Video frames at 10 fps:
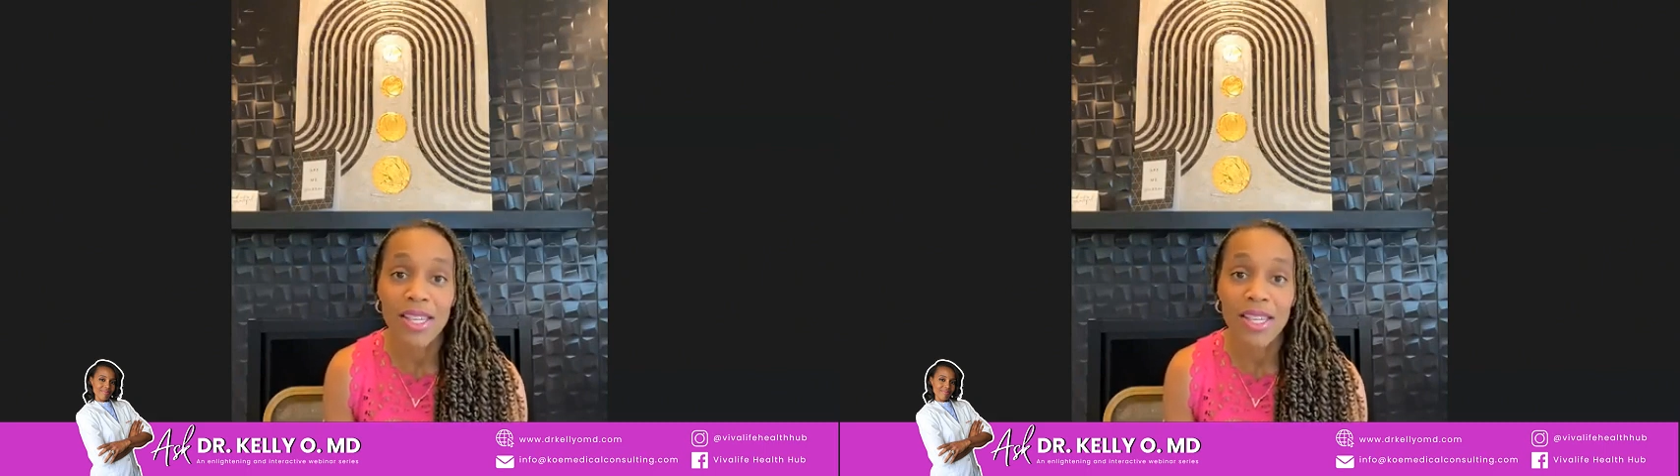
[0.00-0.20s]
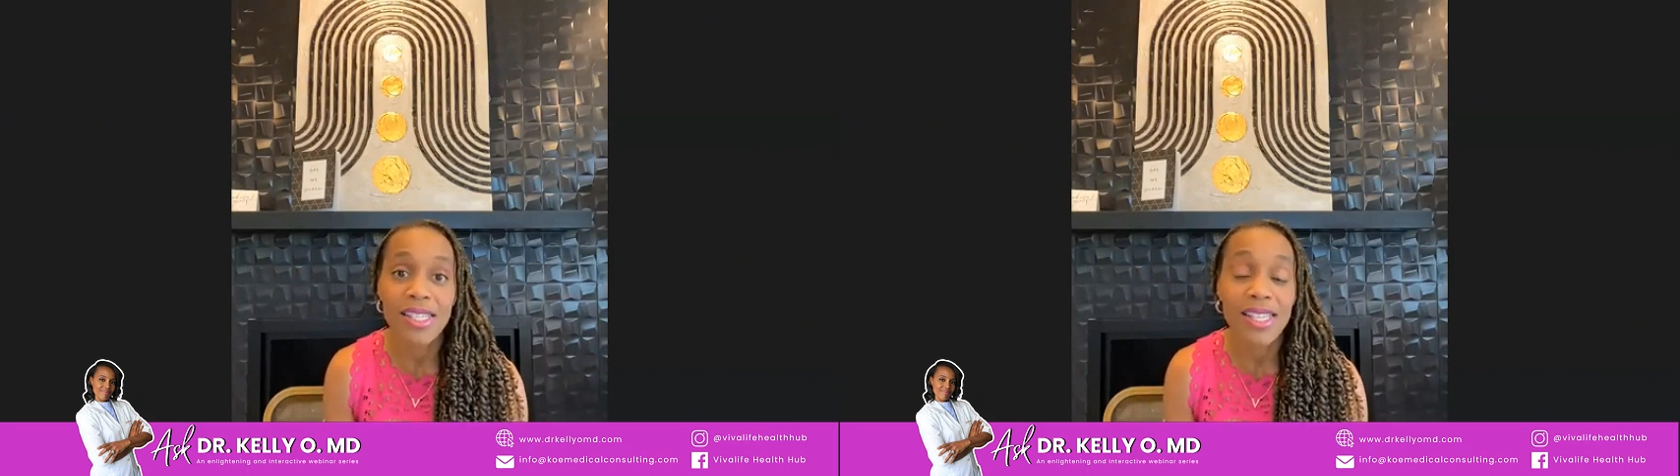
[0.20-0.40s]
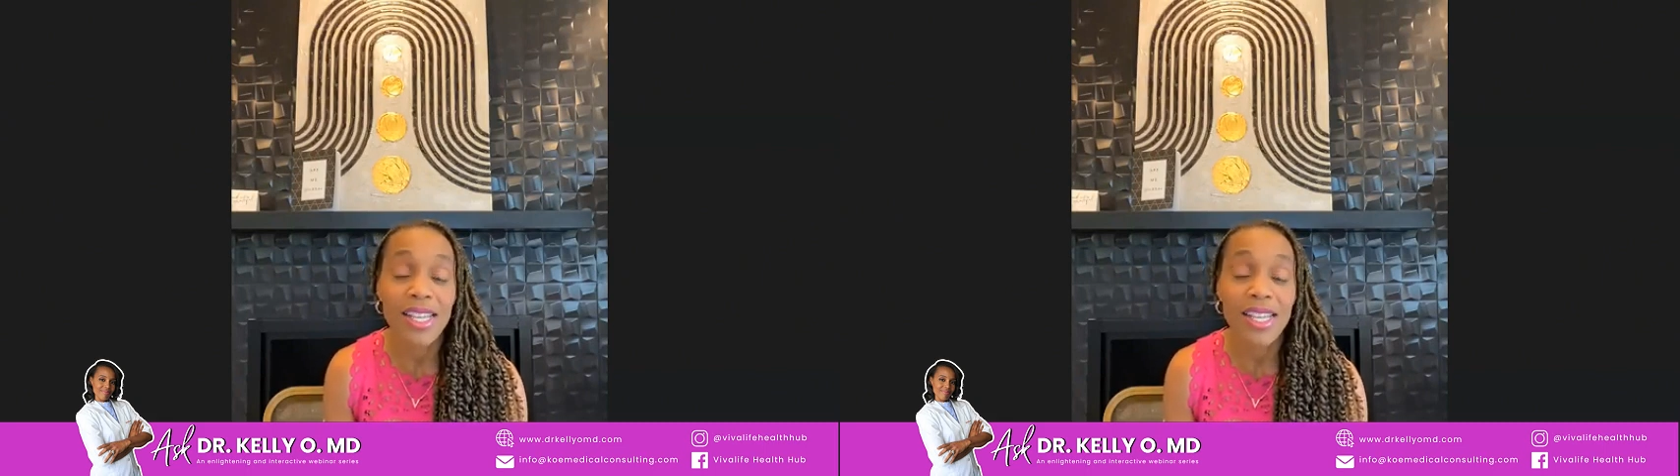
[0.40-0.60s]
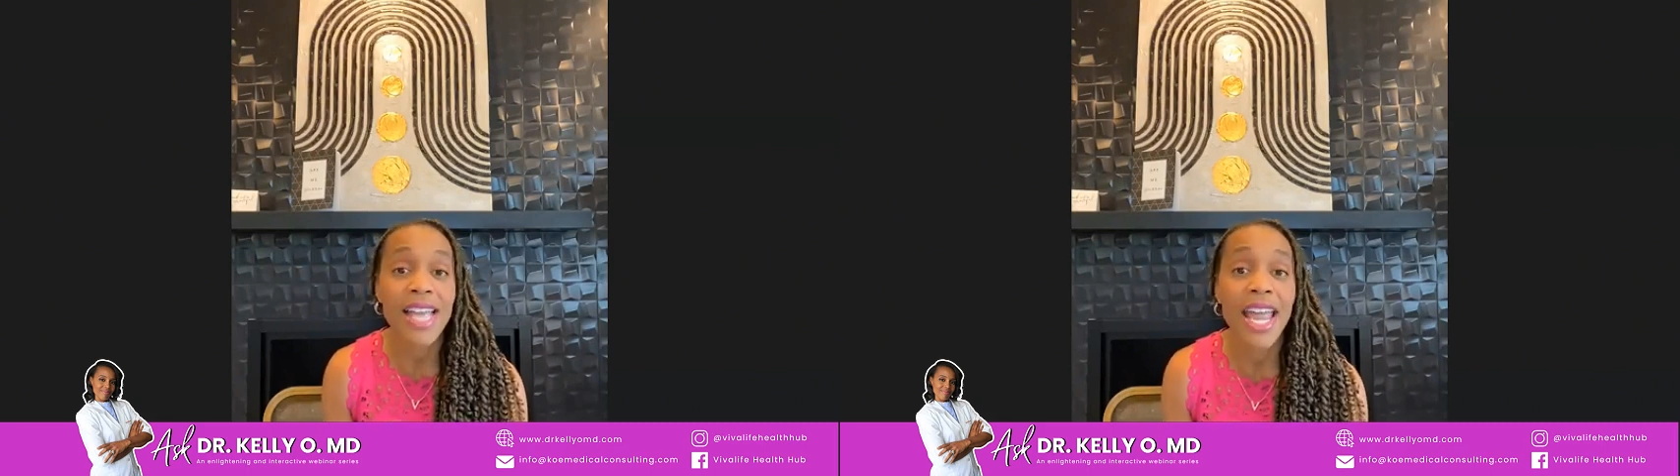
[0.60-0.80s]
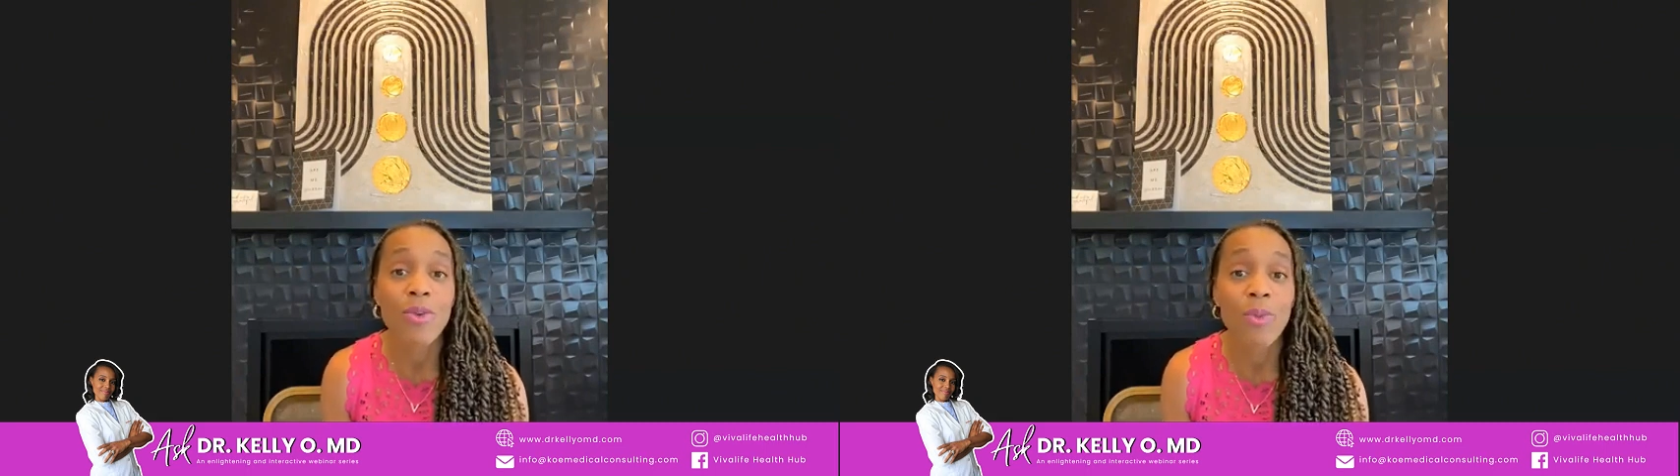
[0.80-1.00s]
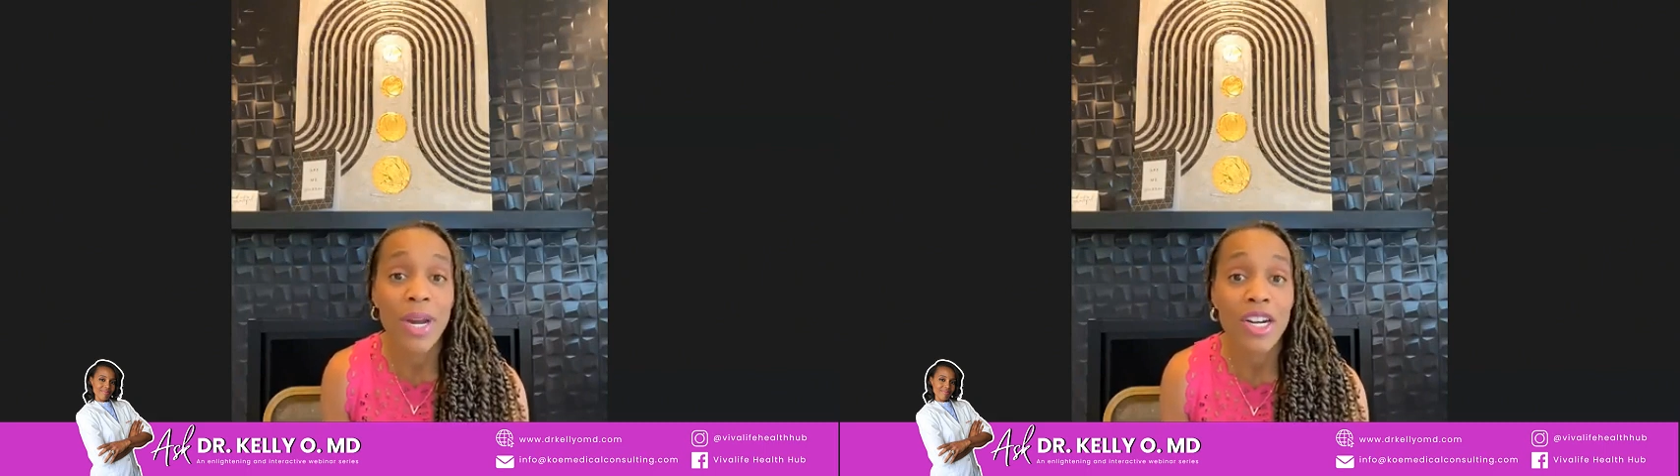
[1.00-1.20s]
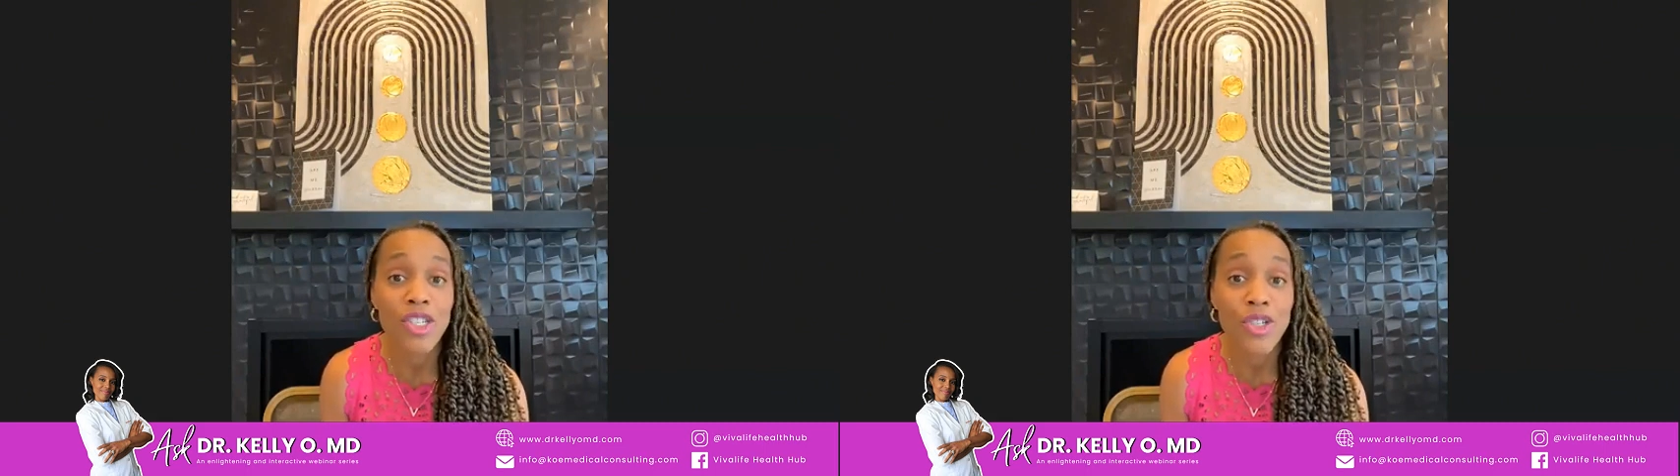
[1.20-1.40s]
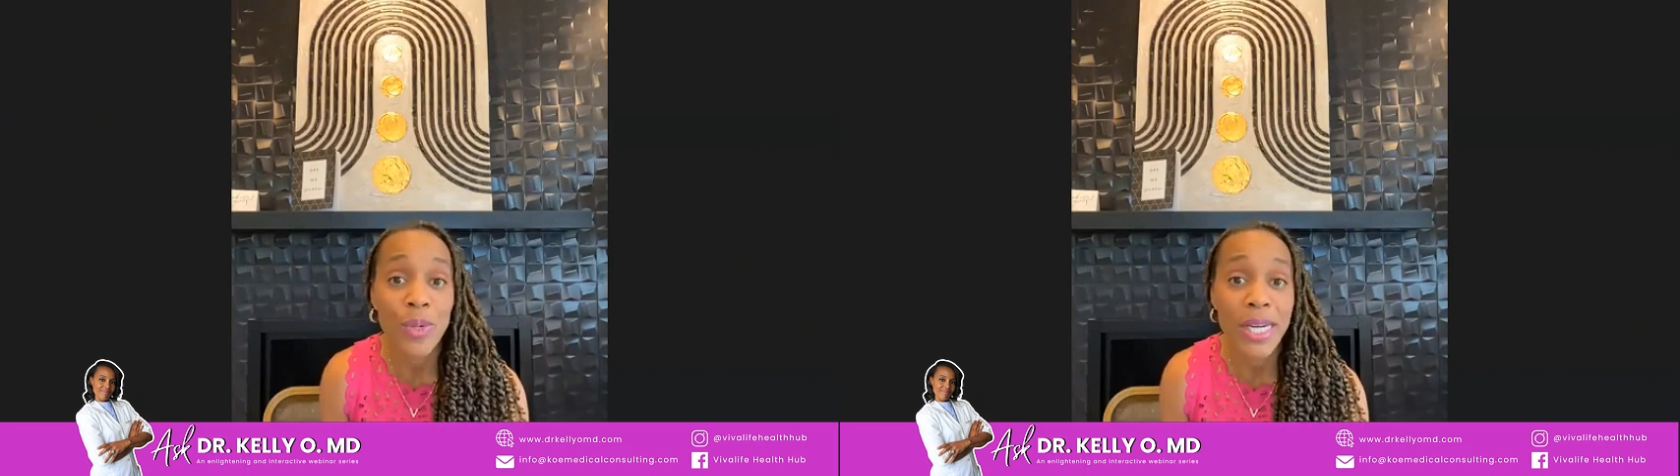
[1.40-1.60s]
this is a rare
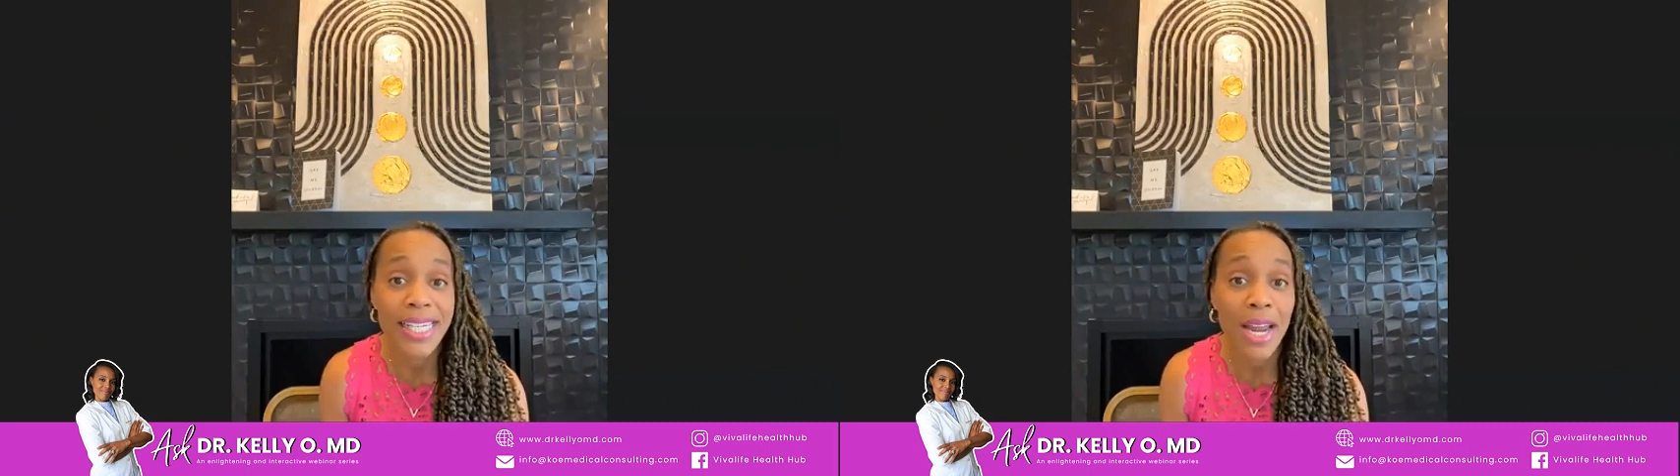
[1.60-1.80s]
treat,